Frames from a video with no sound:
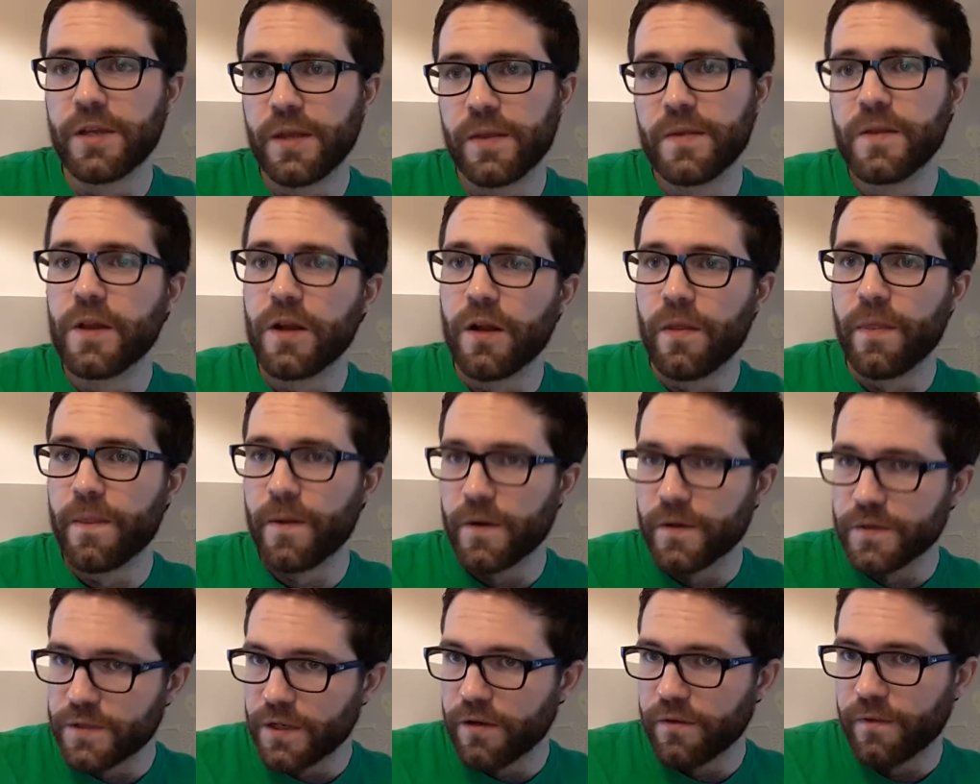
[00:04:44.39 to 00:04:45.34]
and then on
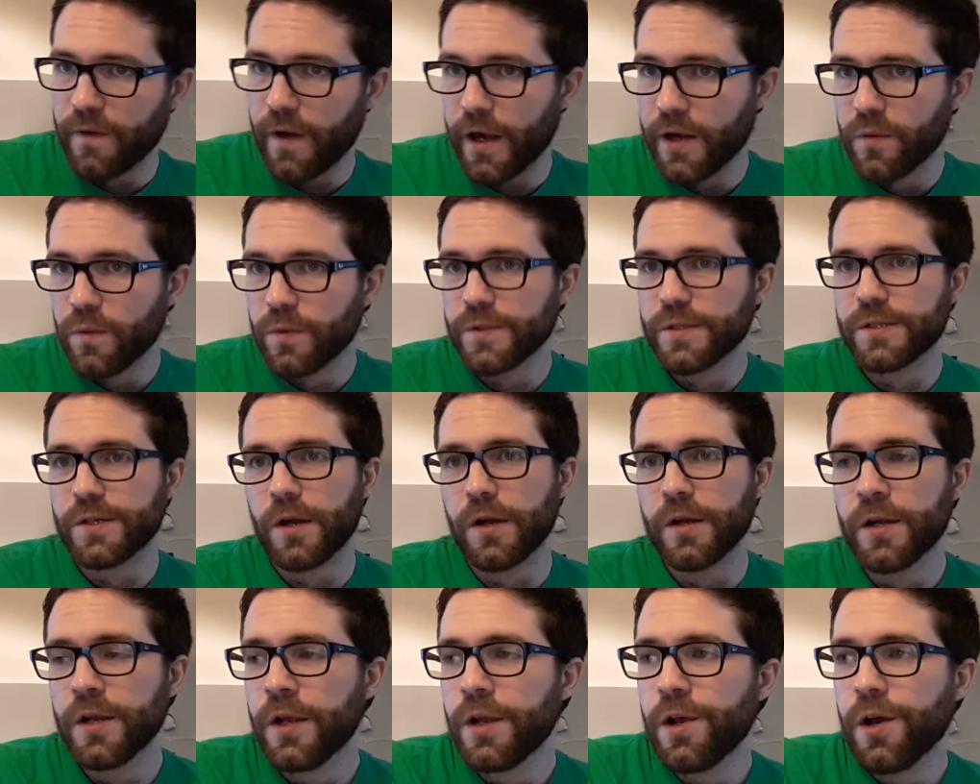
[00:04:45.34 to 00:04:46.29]
Thursday and Friday we'll
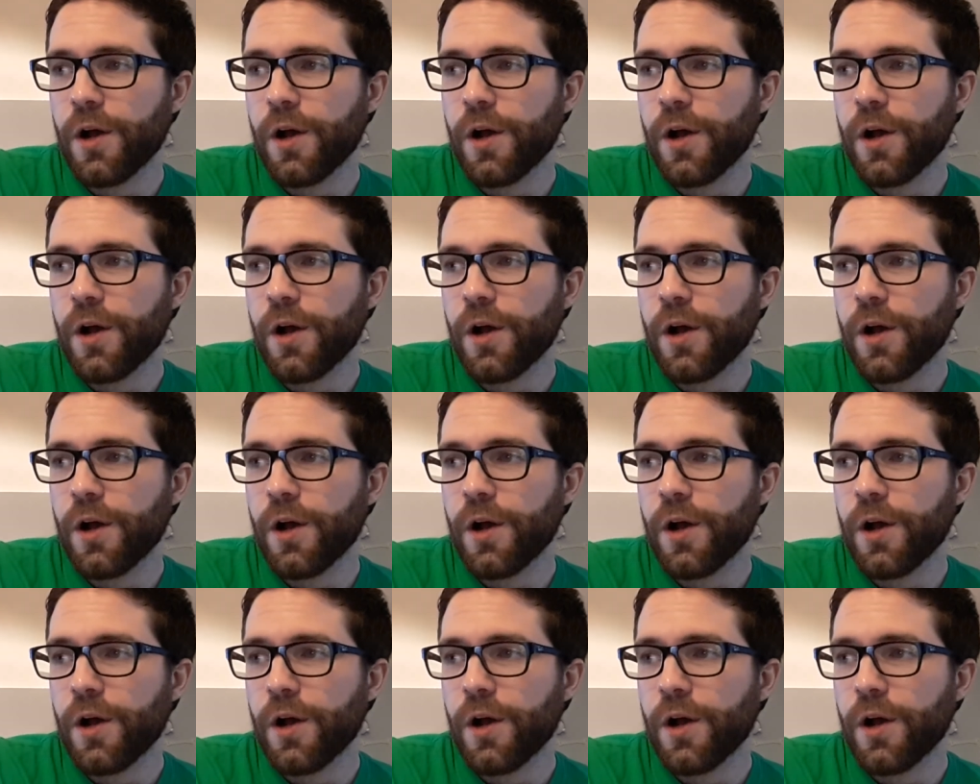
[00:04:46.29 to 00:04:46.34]
start